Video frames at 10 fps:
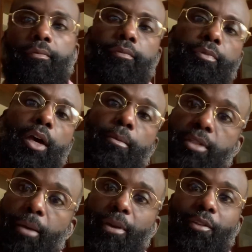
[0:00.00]
Thumbs
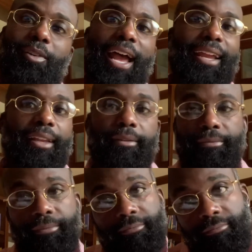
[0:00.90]
up if you like it.
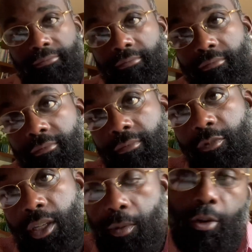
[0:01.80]

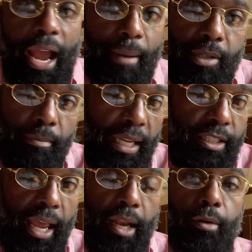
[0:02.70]
Subscribe to my
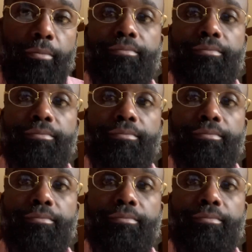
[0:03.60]
channel.